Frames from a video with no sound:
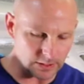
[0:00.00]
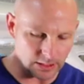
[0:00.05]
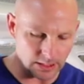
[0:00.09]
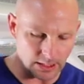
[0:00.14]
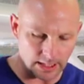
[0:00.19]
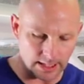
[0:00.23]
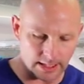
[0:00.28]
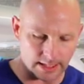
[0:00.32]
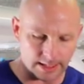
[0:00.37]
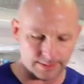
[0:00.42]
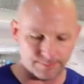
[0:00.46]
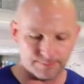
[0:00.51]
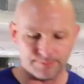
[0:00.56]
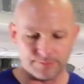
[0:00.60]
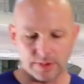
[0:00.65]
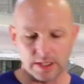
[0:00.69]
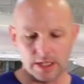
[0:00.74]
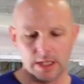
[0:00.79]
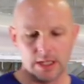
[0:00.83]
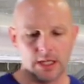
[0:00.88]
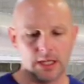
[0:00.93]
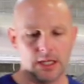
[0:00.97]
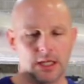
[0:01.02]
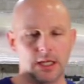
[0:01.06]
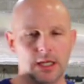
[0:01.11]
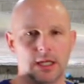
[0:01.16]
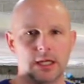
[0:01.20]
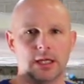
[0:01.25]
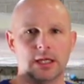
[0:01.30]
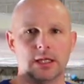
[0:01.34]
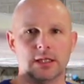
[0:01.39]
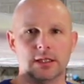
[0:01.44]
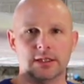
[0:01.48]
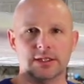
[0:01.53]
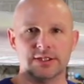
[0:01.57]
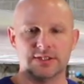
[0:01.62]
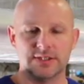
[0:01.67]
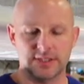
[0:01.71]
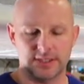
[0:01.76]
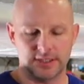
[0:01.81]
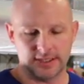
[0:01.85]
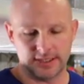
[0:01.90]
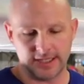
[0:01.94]
Um, the
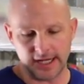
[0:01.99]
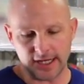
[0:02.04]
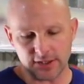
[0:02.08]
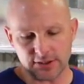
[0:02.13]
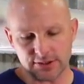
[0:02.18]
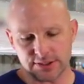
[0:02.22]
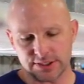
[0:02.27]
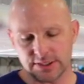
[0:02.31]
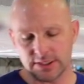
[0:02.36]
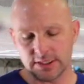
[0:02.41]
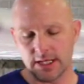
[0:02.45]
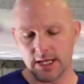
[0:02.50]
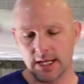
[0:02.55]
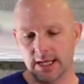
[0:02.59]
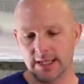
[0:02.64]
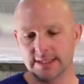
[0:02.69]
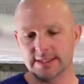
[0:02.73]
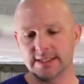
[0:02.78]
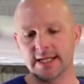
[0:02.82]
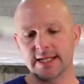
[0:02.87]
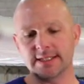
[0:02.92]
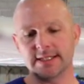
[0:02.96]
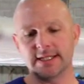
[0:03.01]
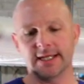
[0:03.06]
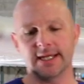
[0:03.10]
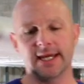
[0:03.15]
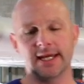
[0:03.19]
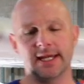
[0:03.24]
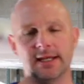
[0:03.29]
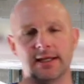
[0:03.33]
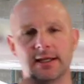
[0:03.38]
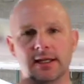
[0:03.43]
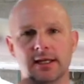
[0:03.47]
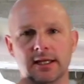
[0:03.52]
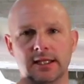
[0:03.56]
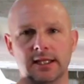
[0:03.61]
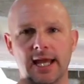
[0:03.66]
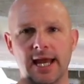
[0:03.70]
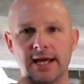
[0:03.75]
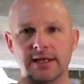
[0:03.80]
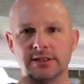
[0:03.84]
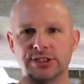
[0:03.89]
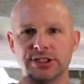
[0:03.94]
standard uh, Cessna kit
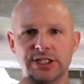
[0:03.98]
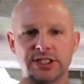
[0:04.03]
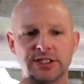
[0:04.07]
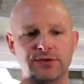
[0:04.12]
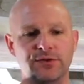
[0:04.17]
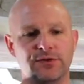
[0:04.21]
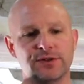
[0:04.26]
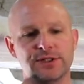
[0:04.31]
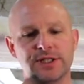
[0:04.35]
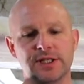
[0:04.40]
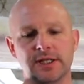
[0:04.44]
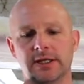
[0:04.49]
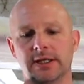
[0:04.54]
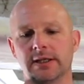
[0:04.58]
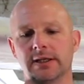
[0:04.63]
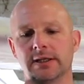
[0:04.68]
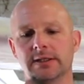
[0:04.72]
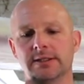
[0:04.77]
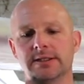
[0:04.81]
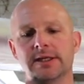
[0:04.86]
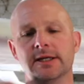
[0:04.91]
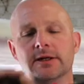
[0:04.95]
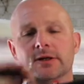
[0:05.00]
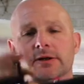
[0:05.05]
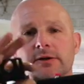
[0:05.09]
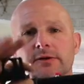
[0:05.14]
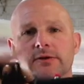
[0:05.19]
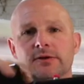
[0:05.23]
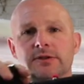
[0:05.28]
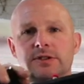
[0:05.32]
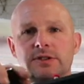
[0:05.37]
allows just for tilt.